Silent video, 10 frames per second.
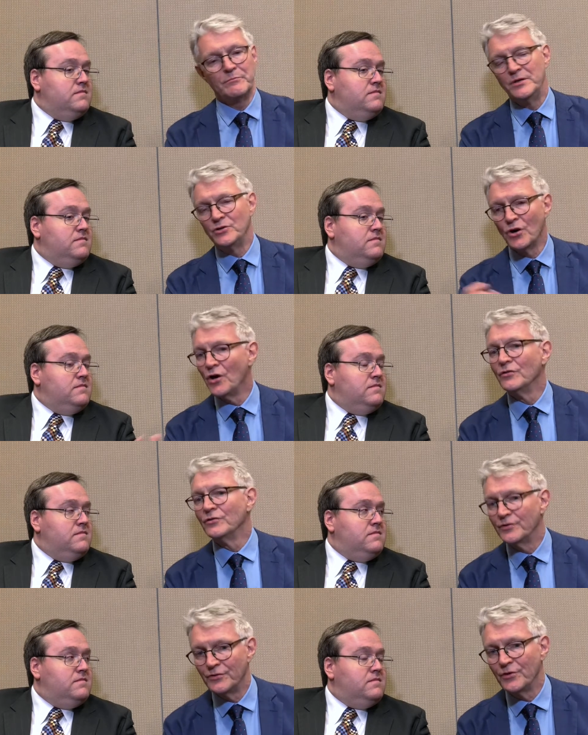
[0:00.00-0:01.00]

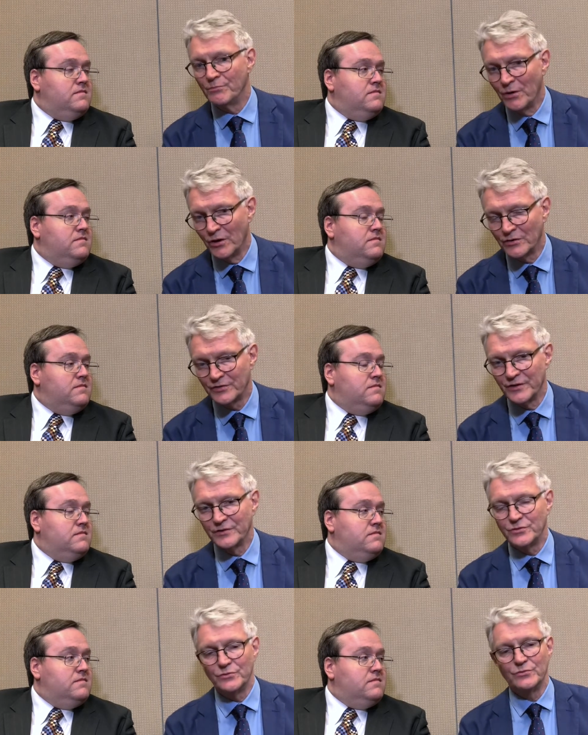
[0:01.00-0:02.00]
Speaker 1: beyond the box
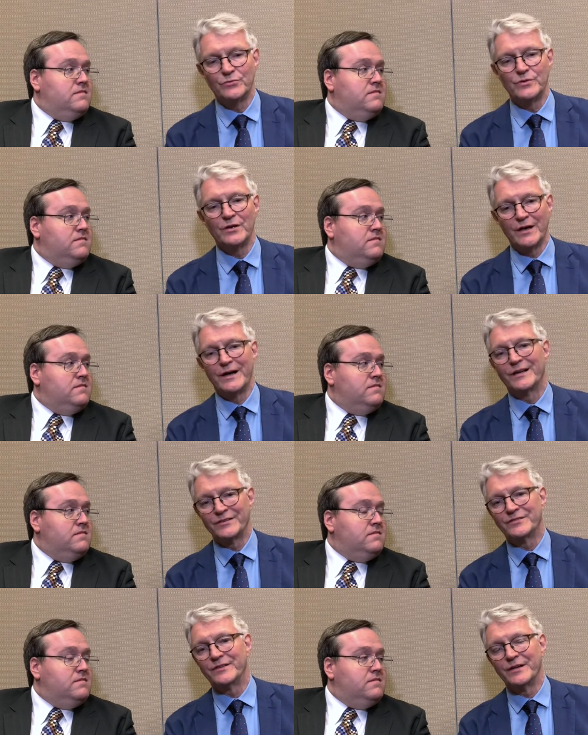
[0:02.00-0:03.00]
and to
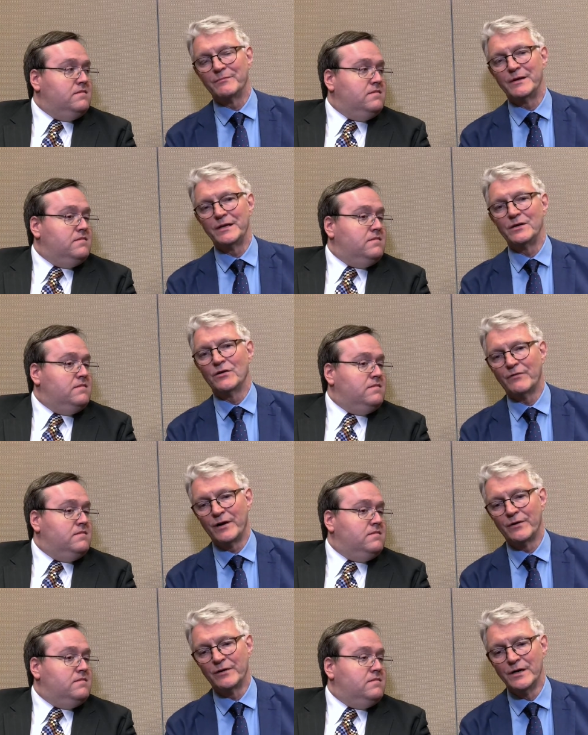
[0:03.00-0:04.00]
realize that many of
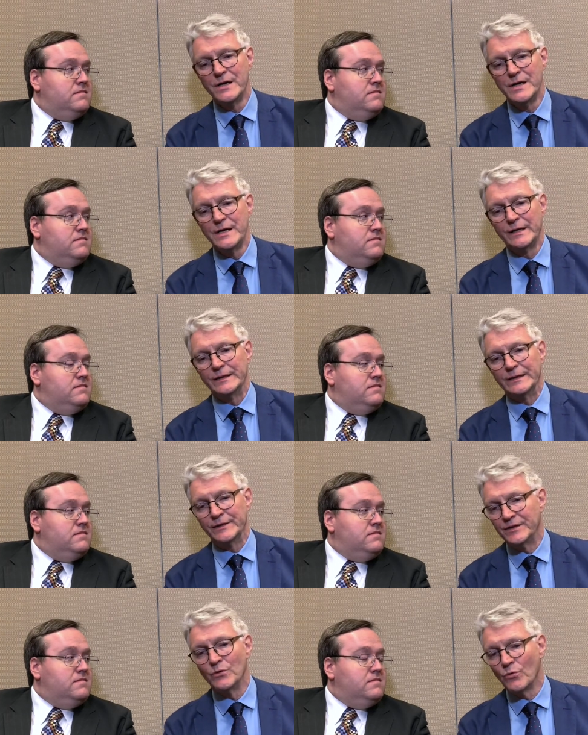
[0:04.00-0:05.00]
our uh,
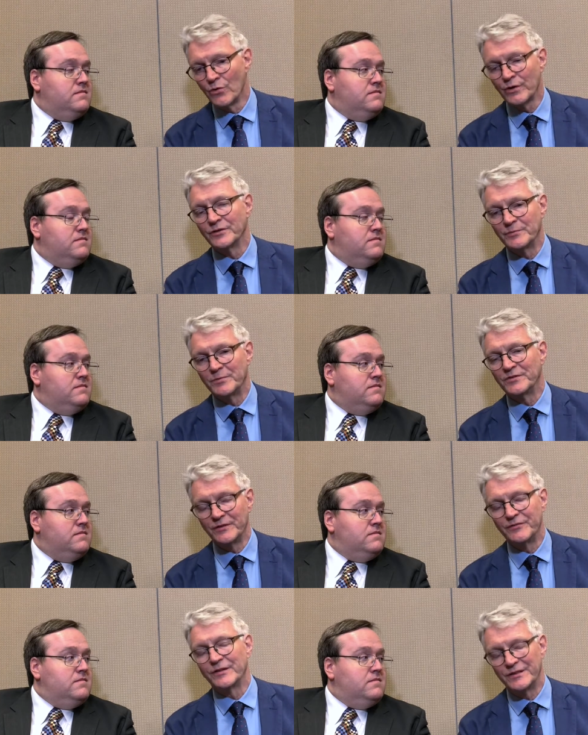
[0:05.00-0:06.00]
the
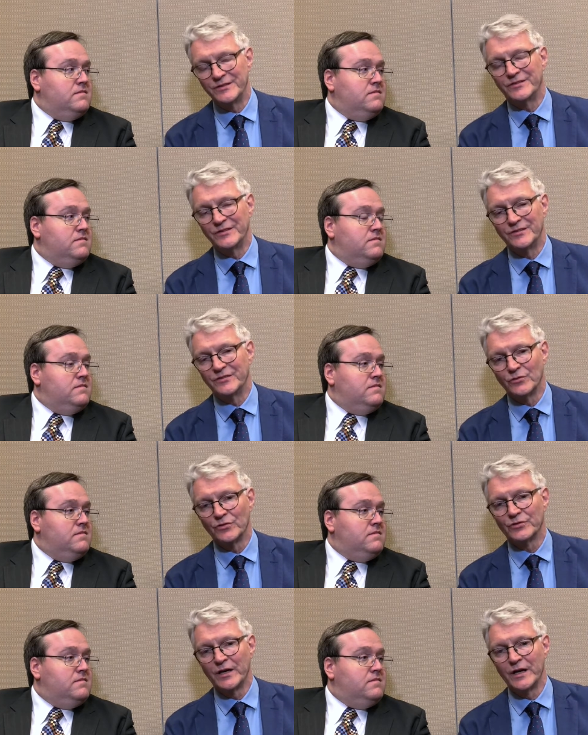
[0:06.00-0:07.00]
organ-specific diseases
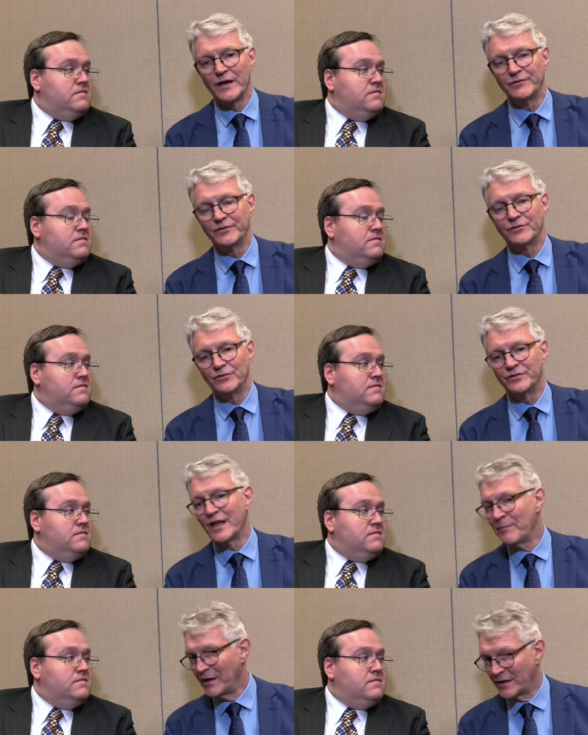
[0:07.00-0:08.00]
also have
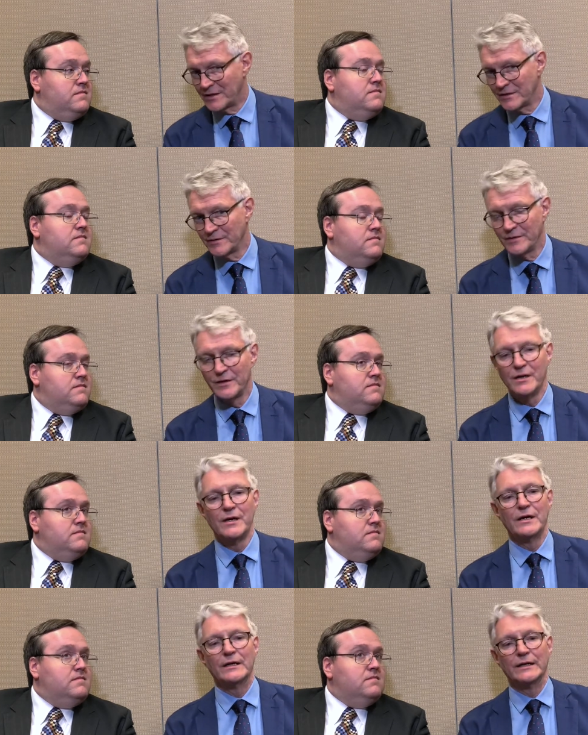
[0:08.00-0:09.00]
systemic
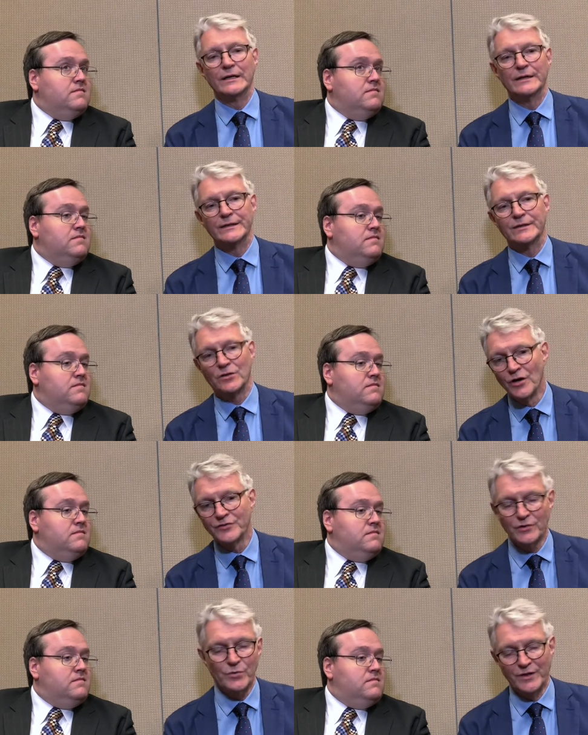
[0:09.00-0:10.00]
Uh,
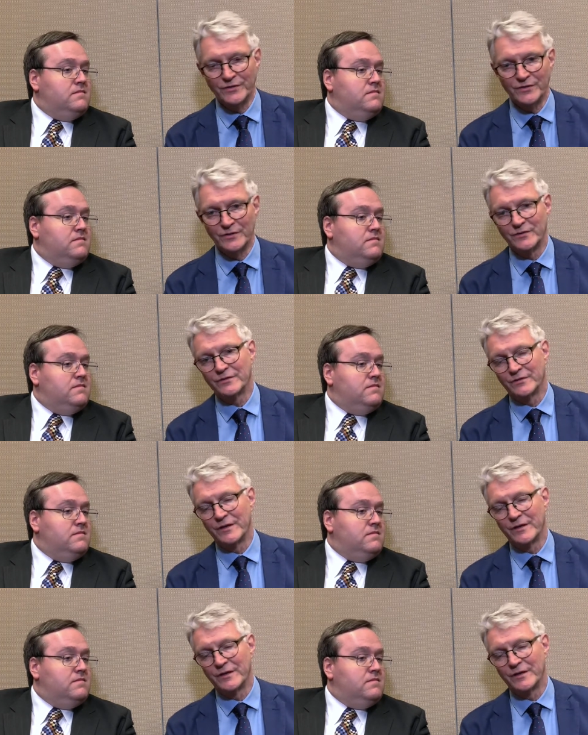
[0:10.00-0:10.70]
consequences,